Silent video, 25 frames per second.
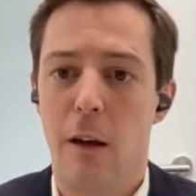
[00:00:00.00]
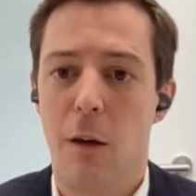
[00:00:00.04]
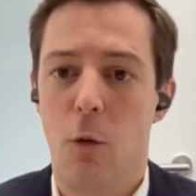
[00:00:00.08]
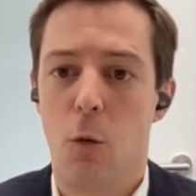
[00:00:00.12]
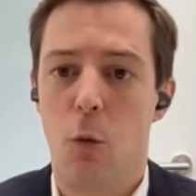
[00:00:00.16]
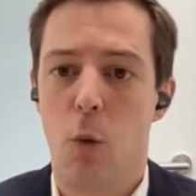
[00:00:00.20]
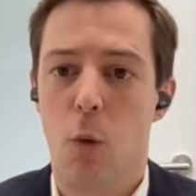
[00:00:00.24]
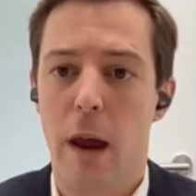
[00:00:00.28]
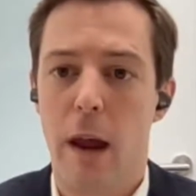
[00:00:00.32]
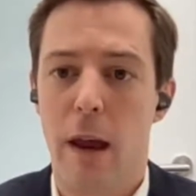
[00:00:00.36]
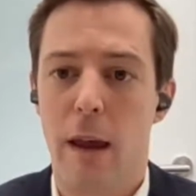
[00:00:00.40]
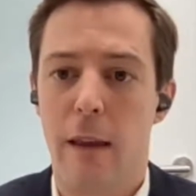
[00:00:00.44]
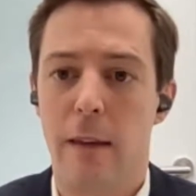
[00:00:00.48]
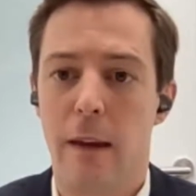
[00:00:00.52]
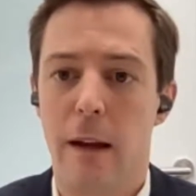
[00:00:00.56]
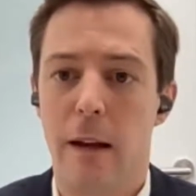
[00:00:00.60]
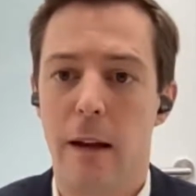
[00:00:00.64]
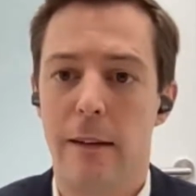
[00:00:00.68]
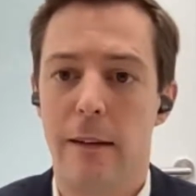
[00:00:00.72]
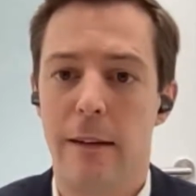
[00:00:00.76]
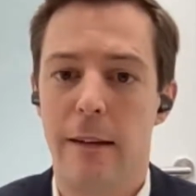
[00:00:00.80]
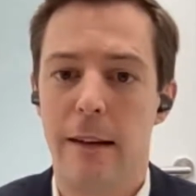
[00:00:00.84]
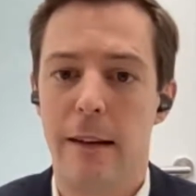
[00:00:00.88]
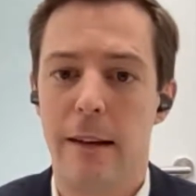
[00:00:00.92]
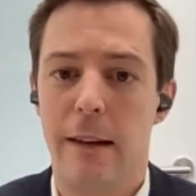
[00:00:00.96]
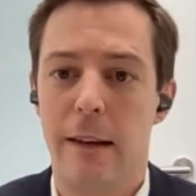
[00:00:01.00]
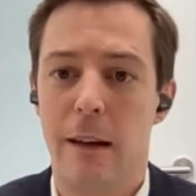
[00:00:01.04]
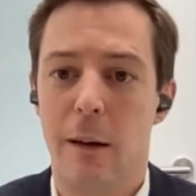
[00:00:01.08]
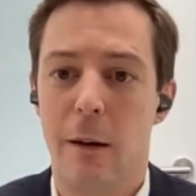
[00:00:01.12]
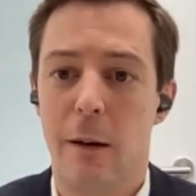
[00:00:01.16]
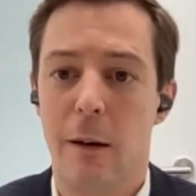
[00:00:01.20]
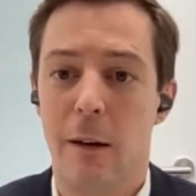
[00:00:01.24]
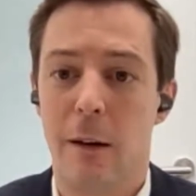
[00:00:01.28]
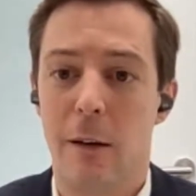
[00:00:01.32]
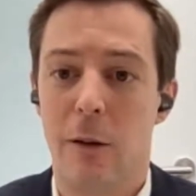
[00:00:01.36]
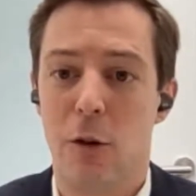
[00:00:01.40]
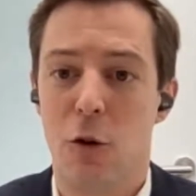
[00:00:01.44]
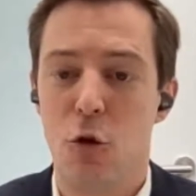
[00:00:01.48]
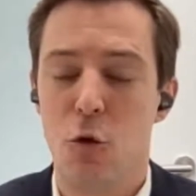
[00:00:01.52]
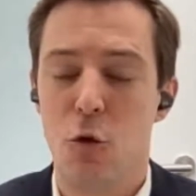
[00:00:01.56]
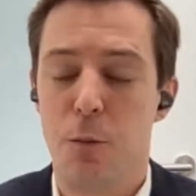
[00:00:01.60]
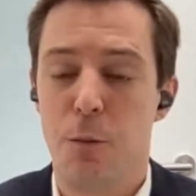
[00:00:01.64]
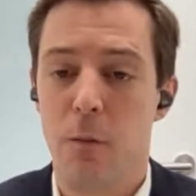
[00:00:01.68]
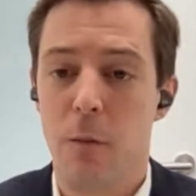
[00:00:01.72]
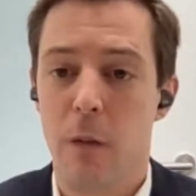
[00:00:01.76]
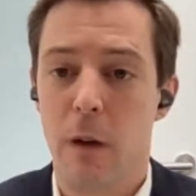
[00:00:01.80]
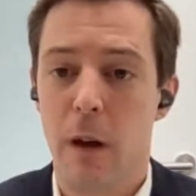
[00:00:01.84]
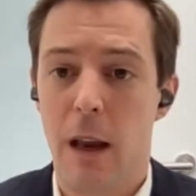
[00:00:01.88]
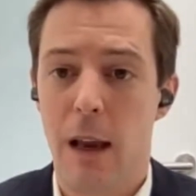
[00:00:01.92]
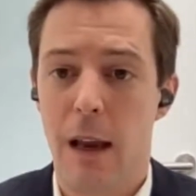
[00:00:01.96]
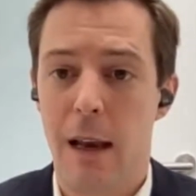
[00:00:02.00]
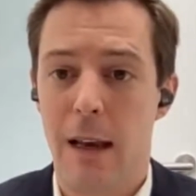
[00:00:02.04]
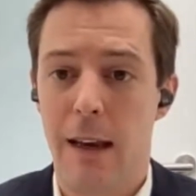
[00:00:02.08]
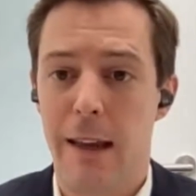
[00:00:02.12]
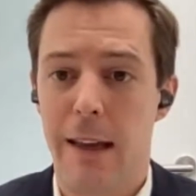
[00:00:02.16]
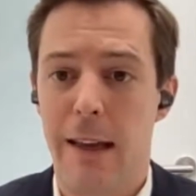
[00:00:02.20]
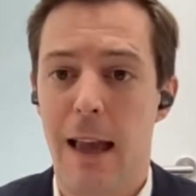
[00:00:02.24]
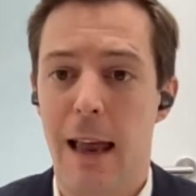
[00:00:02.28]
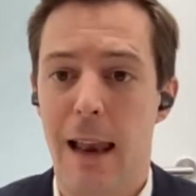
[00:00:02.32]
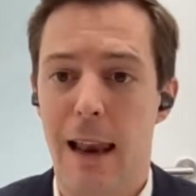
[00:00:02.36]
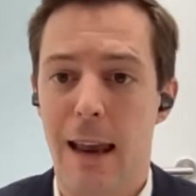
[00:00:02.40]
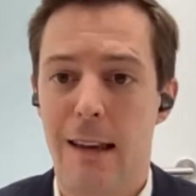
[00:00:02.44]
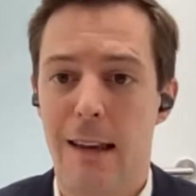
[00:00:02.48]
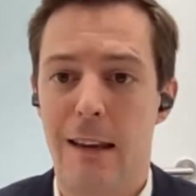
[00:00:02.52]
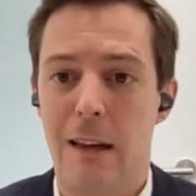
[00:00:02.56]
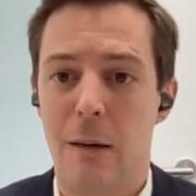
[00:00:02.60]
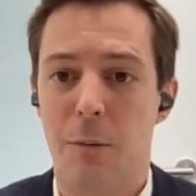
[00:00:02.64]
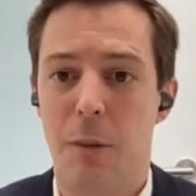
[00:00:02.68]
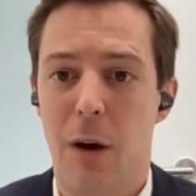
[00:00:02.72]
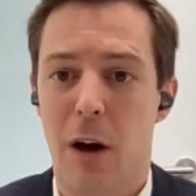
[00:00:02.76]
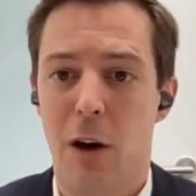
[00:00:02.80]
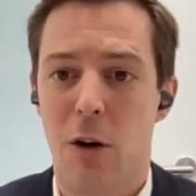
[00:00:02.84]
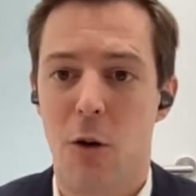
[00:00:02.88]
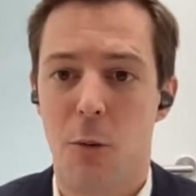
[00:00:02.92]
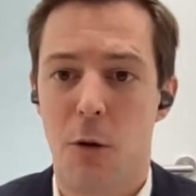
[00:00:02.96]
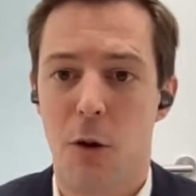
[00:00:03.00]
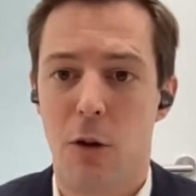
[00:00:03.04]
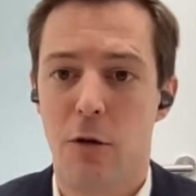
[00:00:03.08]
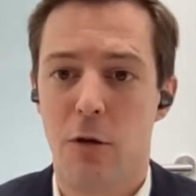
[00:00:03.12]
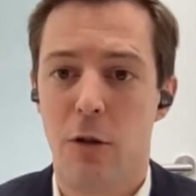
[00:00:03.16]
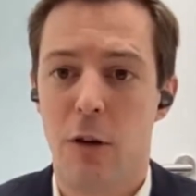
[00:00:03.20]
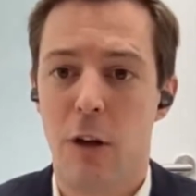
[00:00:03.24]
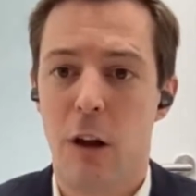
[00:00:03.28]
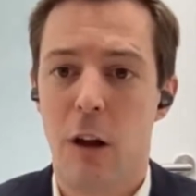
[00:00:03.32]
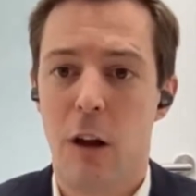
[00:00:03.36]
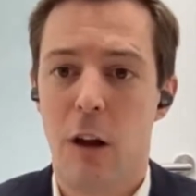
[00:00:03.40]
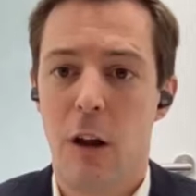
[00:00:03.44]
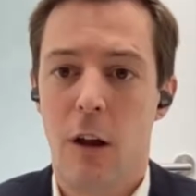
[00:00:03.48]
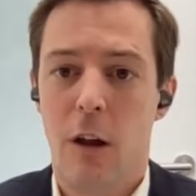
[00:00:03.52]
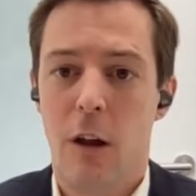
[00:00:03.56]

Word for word: when the uh, newly elected parliament